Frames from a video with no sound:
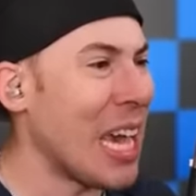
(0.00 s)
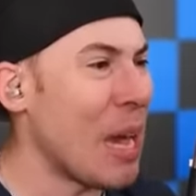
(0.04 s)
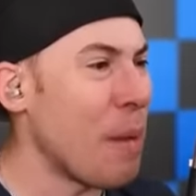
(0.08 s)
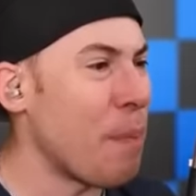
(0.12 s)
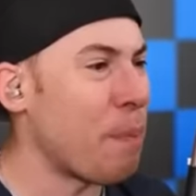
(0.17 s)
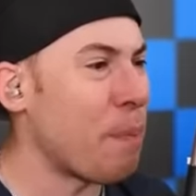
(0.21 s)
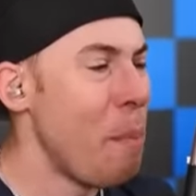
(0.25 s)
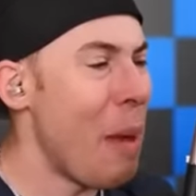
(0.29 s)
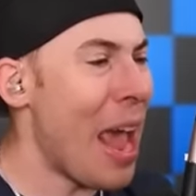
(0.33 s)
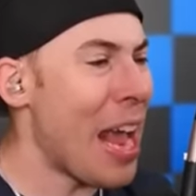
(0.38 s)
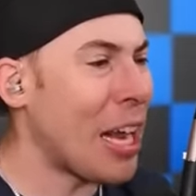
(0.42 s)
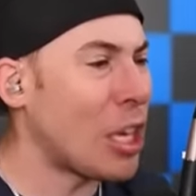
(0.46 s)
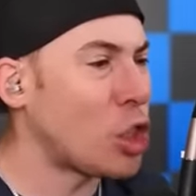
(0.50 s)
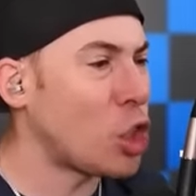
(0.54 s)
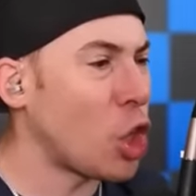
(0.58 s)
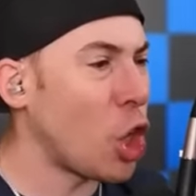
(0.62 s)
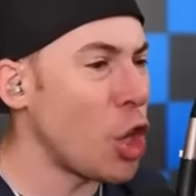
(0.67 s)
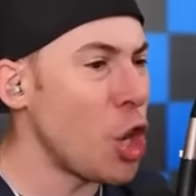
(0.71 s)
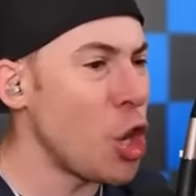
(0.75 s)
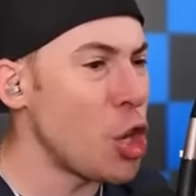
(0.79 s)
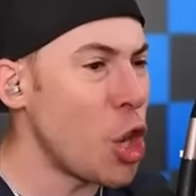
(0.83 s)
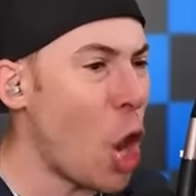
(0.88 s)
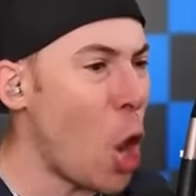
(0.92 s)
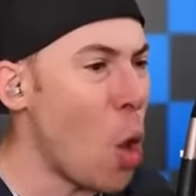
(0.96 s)
Keep, make sure
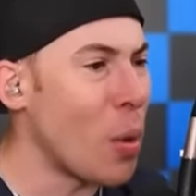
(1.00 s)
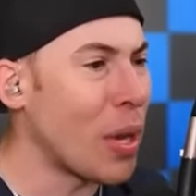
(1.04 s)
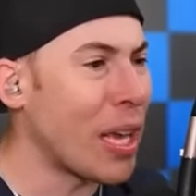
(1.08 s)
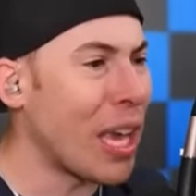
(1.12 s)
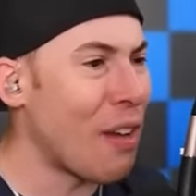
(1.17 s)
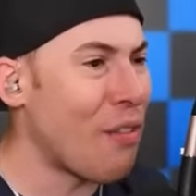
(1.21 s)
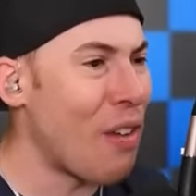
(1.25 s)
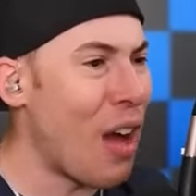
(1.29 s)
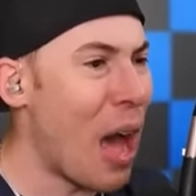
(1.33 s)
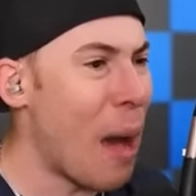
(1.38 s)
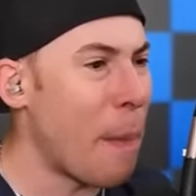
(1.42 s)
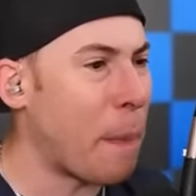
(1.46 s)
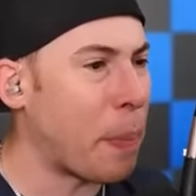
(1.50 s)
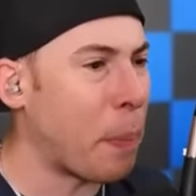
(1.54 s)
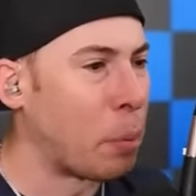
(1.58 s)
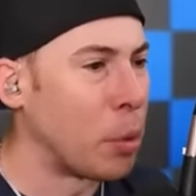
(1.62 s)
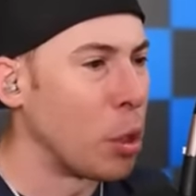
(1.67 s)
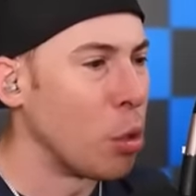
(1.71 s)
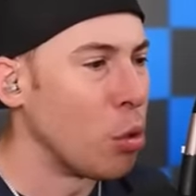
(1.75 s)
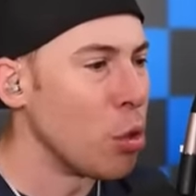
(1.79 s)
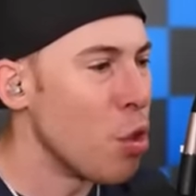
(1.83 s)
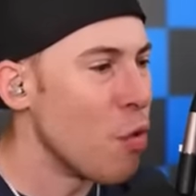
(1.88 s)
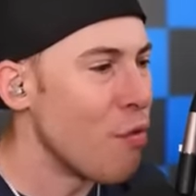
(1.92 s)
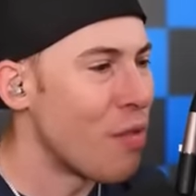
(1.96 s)
you don't give up!
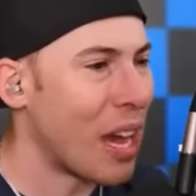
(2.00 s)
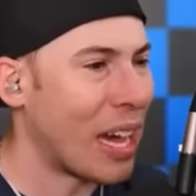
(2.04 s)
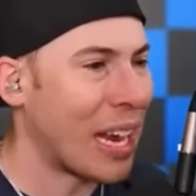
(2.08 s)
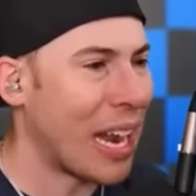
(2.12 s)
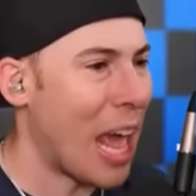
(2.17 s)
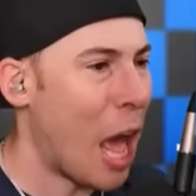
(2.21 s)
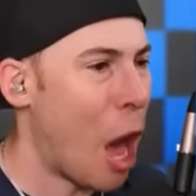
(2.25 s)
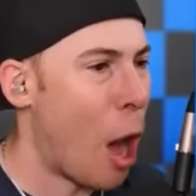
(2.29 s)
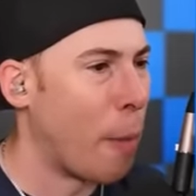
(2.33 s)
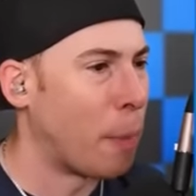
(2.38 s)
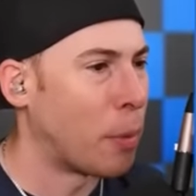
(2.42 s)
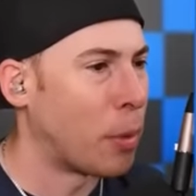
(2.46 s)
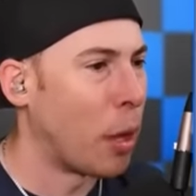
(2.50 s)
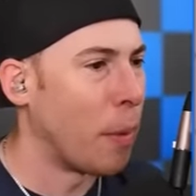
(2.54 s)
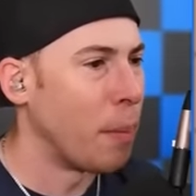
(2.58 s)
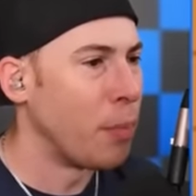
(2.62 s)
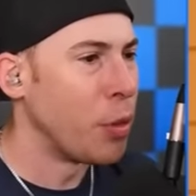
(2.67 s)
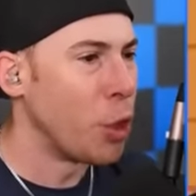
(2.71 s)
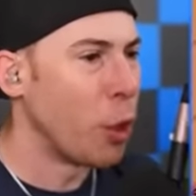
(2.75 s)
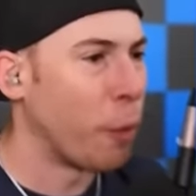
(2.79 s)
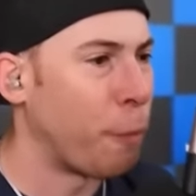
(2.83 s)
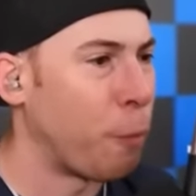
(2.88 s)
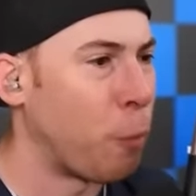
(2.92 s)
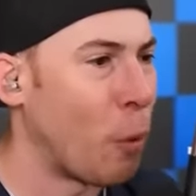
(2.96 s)
Blue, you've got to help them.
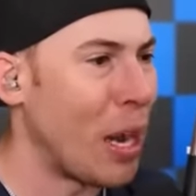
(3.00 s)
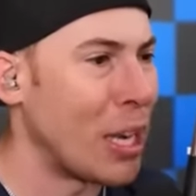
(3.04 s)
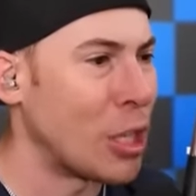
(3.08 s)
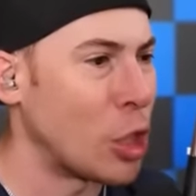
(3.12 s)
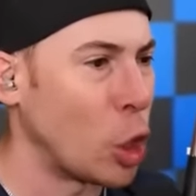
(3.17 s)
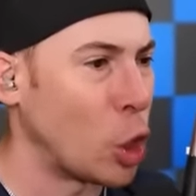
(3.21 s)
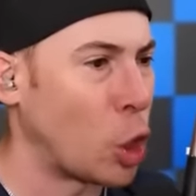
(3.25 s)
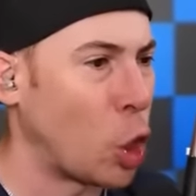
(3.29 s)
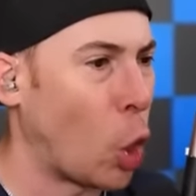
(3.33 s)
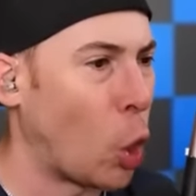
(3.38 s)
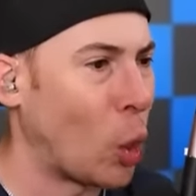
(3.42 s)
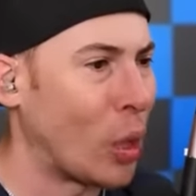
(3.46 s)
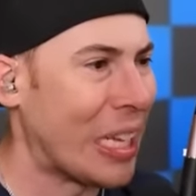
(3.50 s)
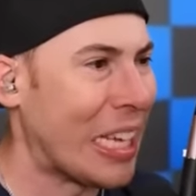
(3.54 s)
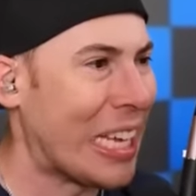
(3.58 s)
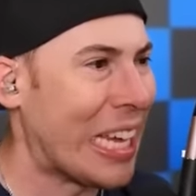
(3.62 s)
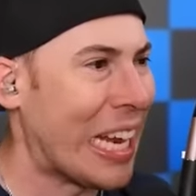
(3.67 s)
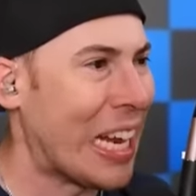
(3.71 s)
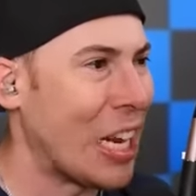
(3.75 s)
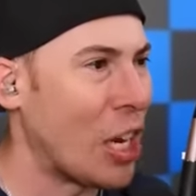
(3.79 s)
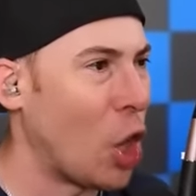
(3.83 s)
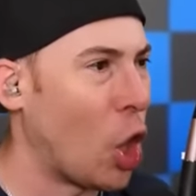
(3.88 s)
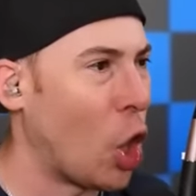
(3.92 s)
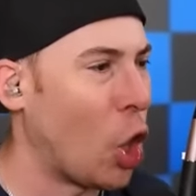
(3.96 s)
Your friends are currently
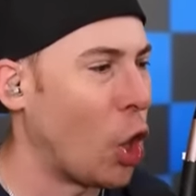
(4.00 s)
getting